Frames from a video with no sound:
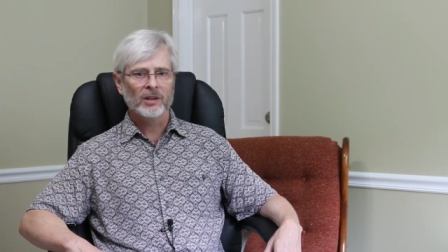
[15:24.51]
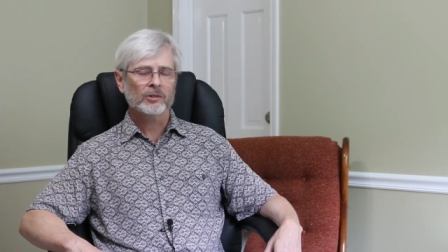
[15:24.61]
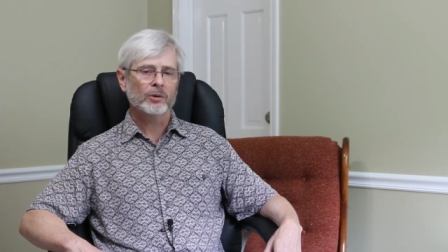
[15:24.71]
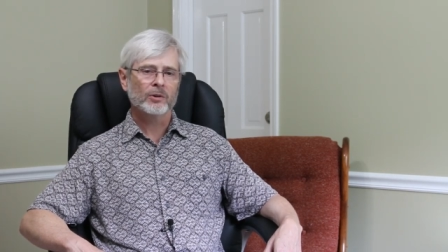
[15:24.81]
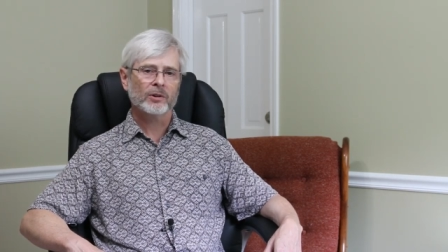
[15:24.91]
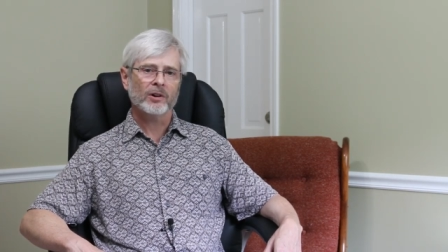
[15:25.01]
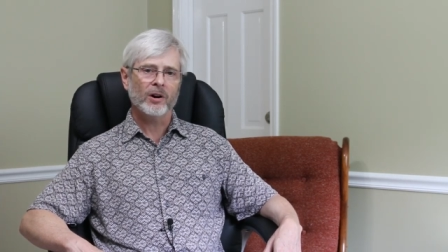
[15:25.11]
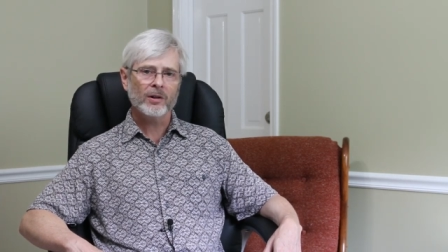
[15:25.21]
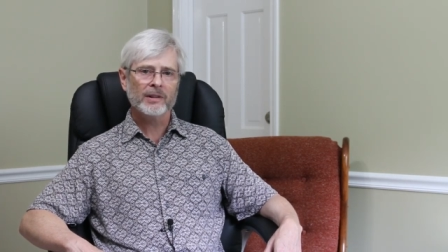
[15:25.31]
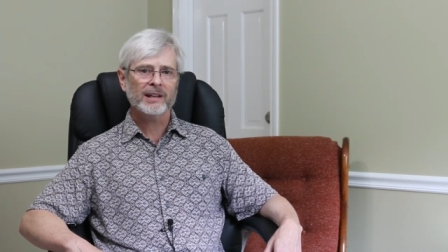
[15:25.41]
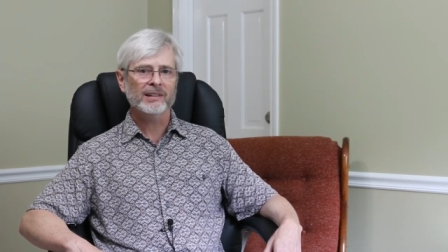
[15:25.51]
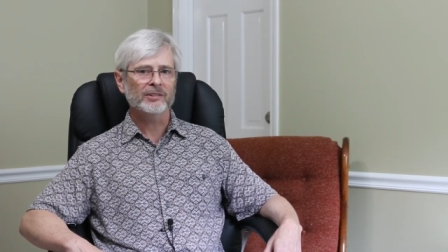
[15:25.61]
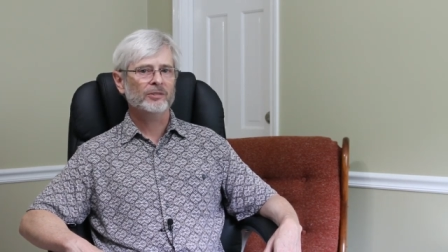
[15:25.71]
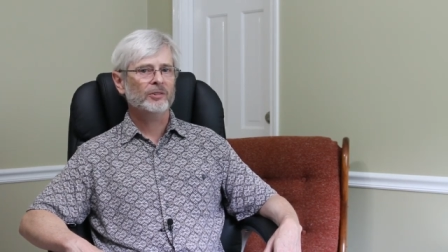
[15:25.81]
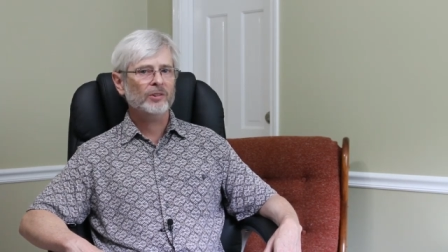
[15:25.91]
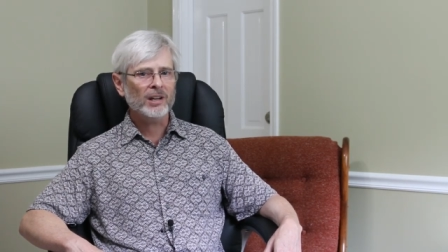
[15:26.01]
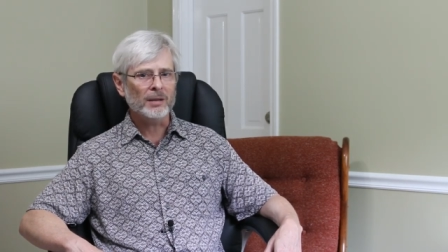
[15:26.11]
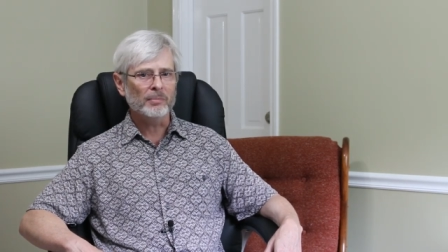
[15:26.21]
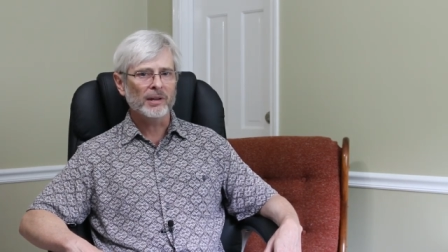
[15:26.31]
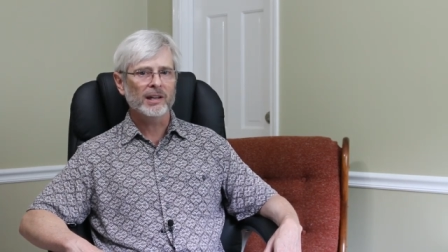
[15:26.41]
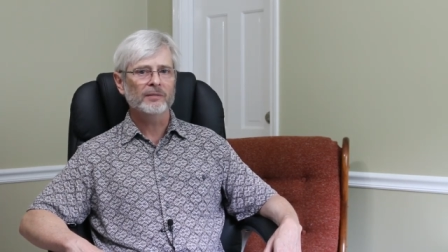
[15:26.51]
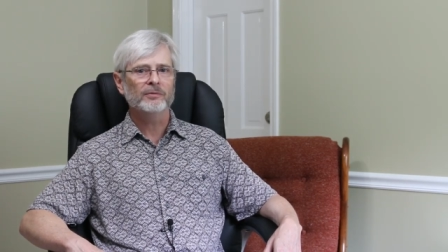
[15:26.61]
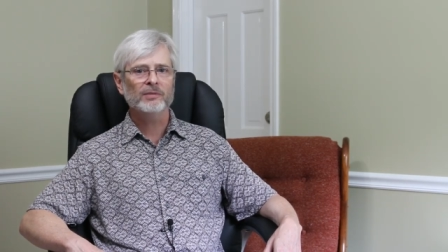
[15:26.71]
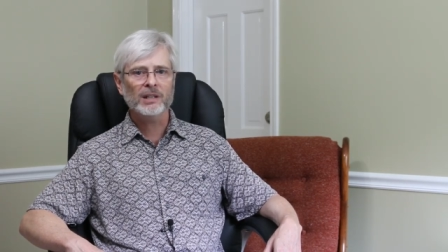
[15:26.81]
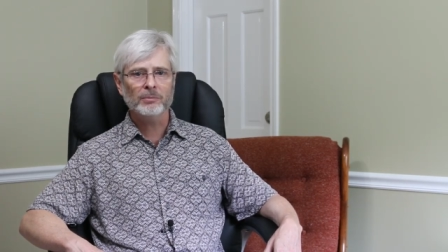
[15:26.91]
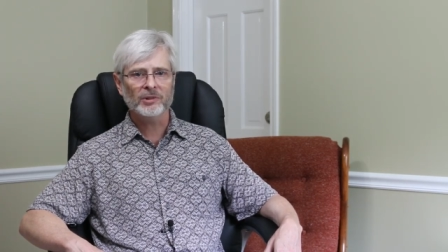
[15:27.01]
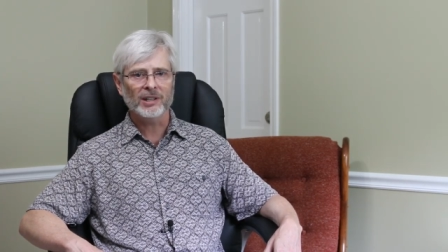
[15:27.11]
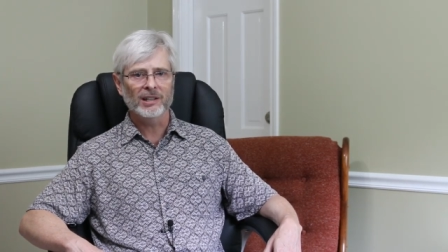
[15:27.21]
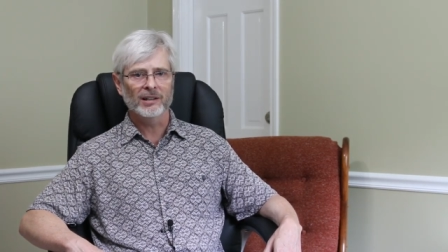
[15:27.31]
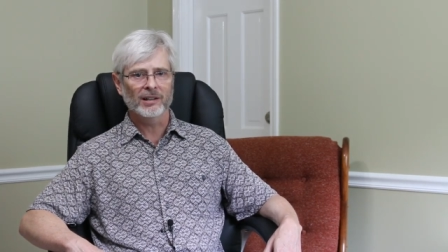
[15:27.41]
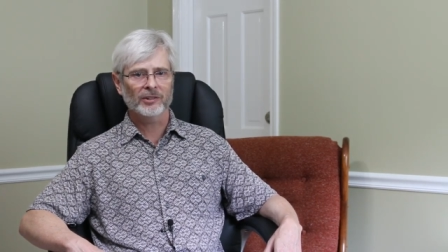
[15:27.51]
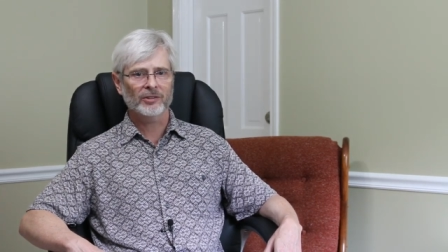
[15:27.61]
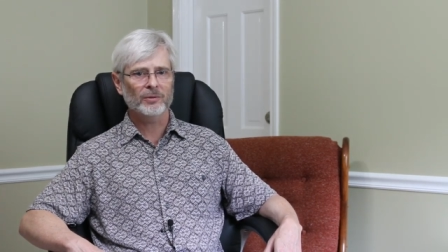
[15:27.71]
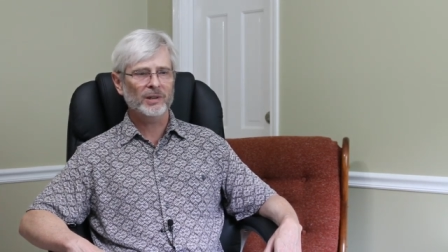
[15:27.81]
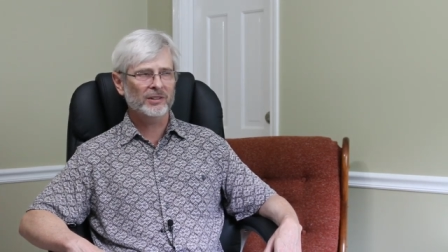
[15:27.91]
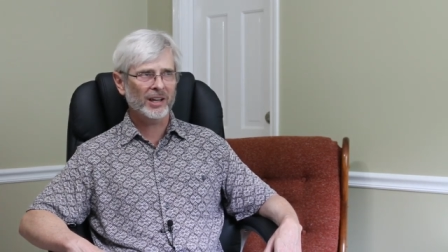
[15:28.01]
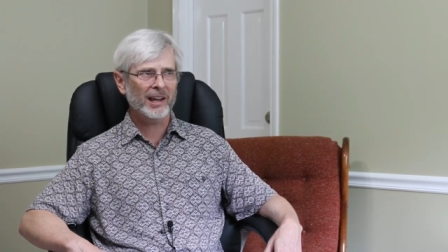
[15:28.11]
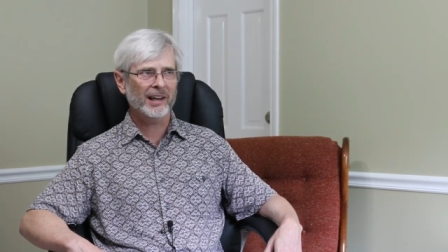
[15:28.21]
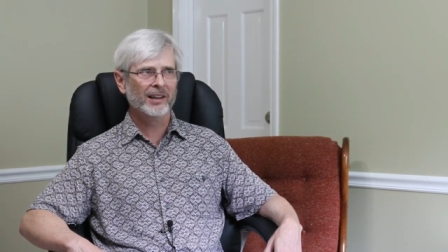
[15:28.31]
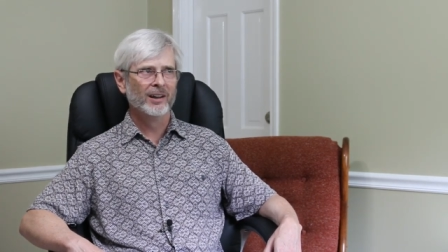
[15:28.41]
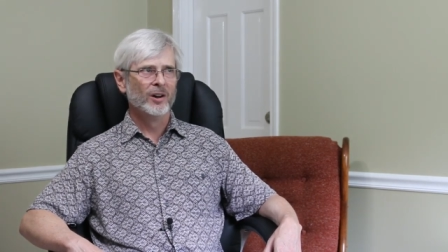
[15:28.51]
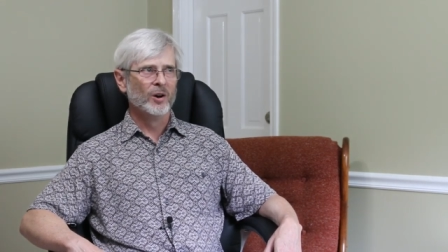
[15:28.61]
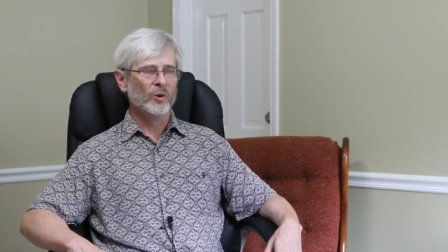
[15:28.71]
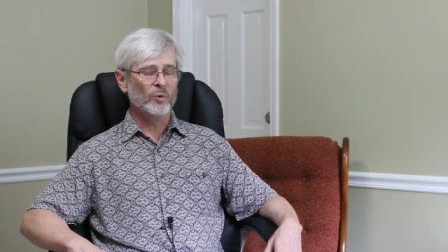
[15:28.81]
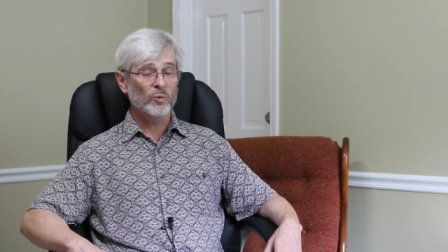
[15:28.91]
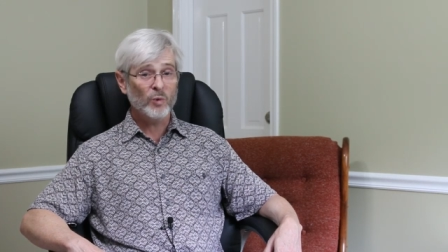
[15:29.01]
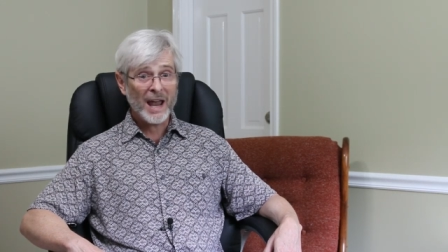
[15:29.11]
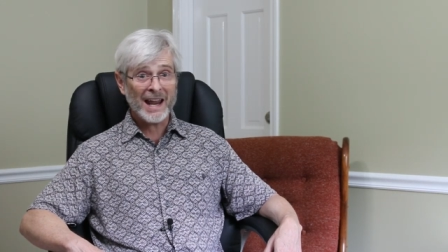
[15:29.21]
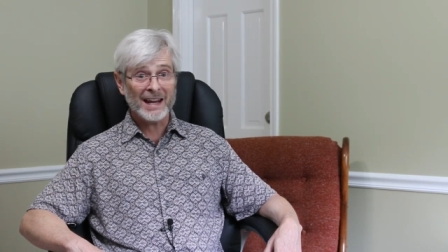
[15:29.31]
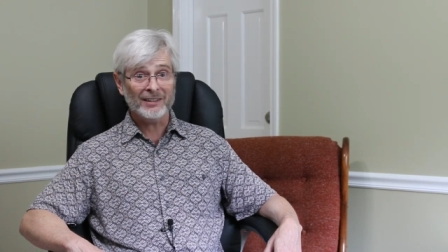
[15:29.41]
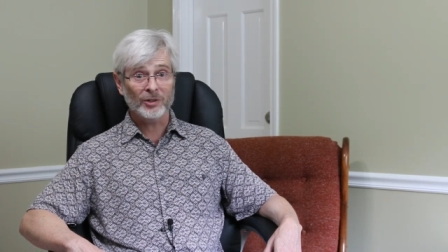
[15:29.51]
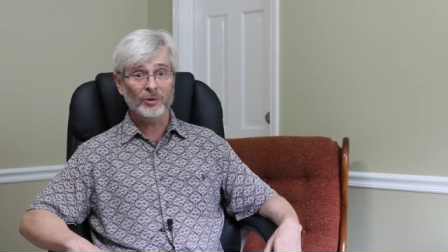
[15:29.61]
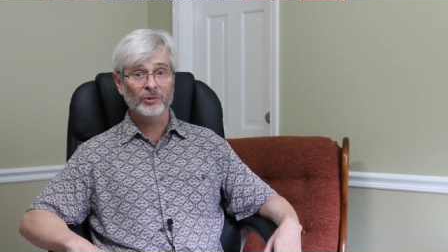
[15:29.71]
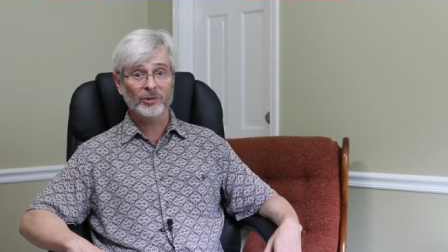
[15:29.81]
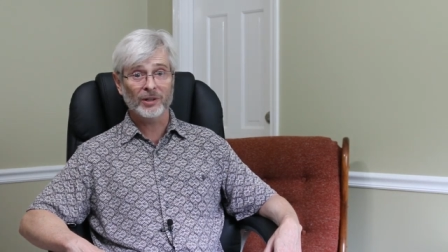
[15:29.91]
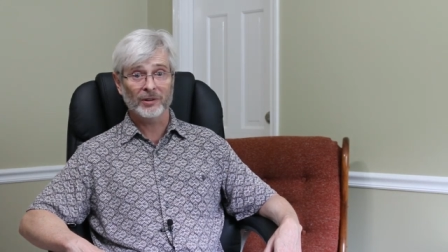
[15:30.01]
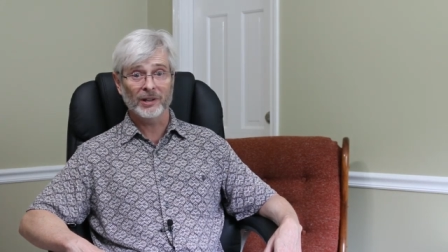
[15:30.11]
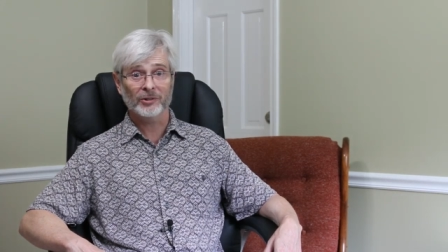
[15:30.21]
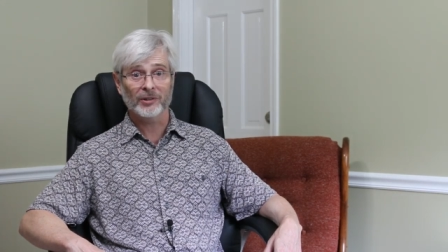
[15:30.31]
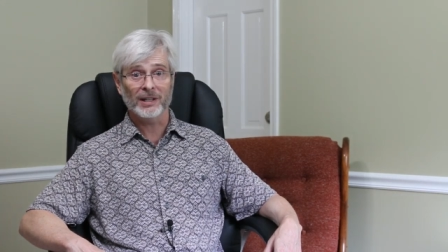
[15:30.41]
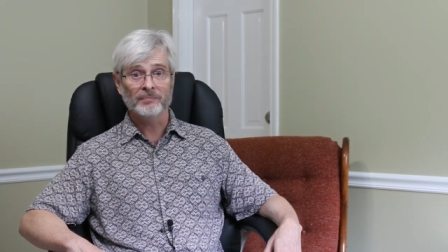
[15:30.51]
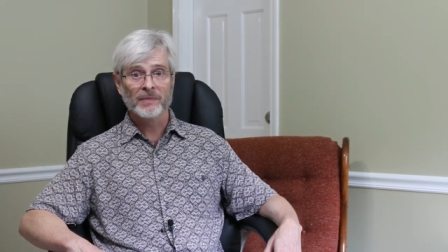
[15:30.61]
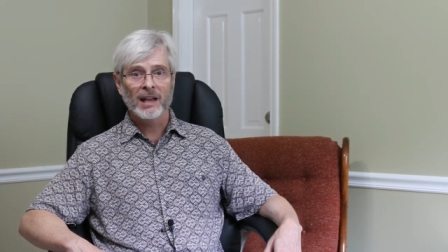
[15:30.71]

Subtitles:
toward all that is cheap and flimsy in us that we take way too seriously,